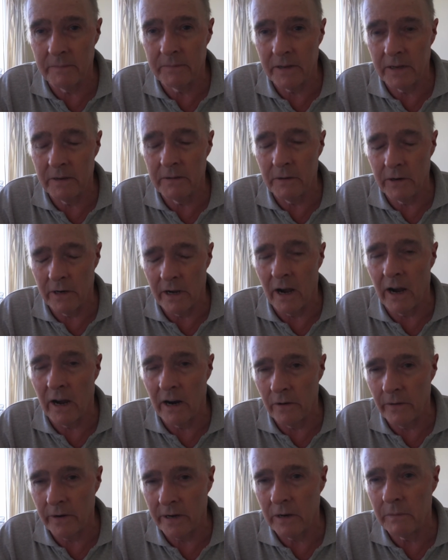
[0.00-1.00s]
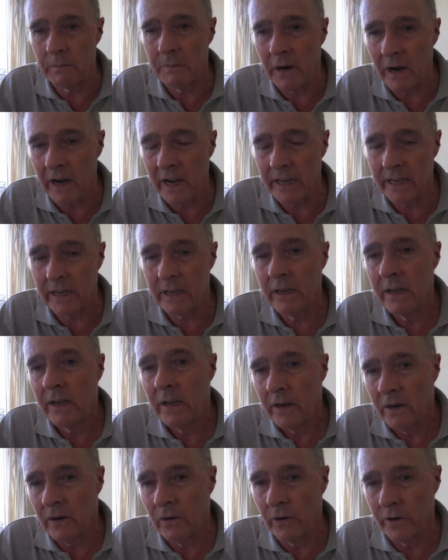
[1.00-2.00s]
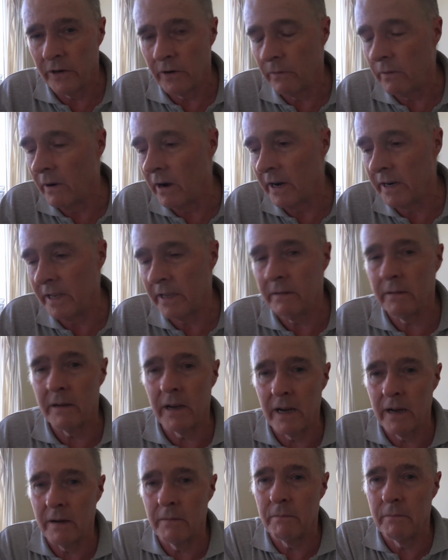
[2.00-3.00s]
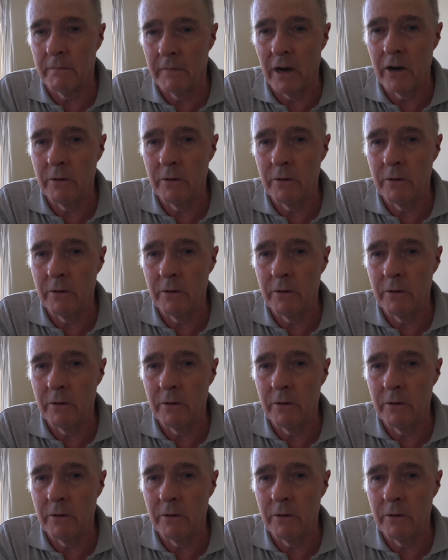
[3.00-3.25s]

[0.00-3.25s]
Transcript: you're hiring a bike, or you're riding riding on